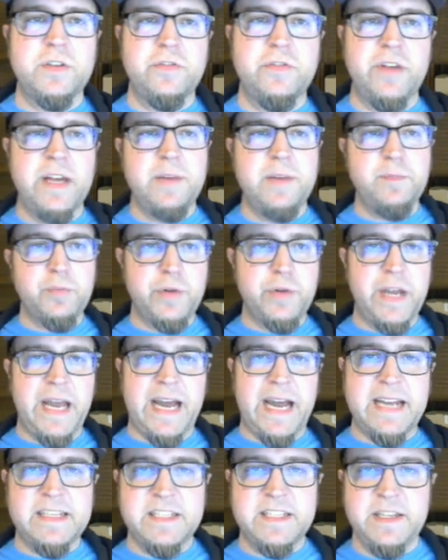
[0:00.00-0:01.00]
created
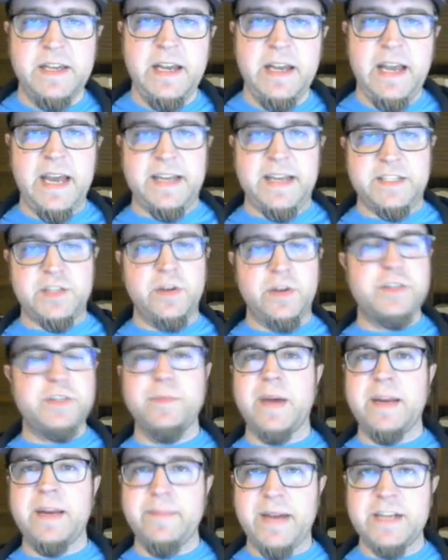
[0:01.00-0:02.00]
Preact. And so as you
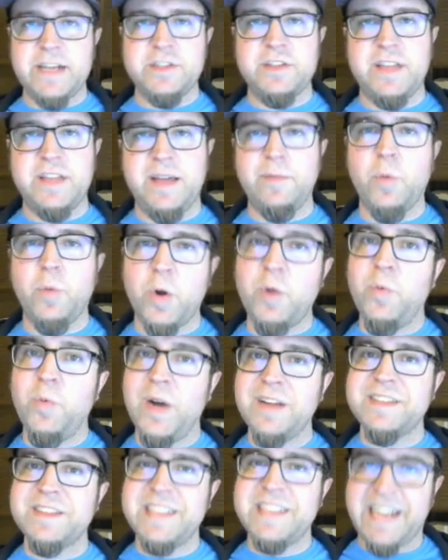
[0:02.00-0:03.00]
might imagine, they work
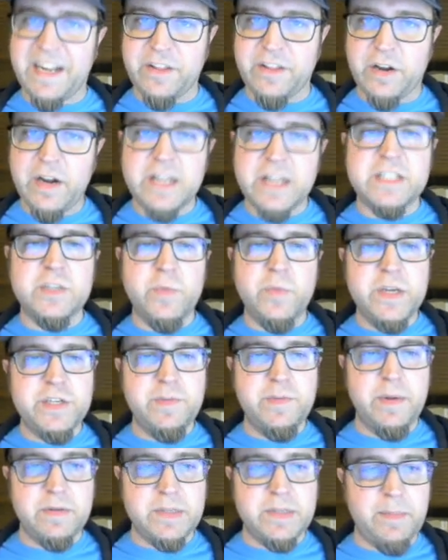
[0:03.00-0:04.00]
well together. And so we
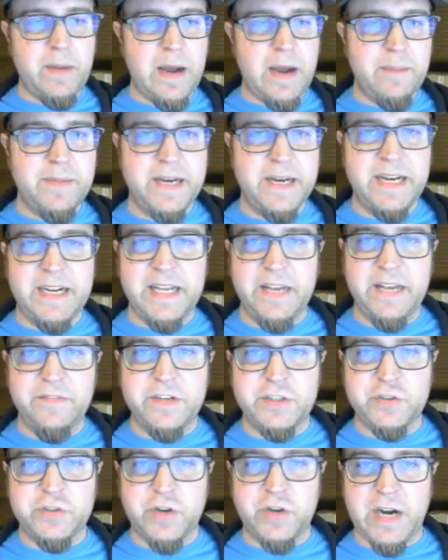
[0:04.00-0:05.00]
should be able to pop it in and give it
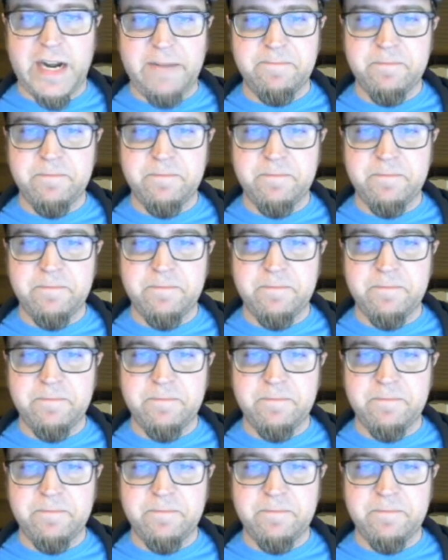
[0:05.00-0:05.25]
a try.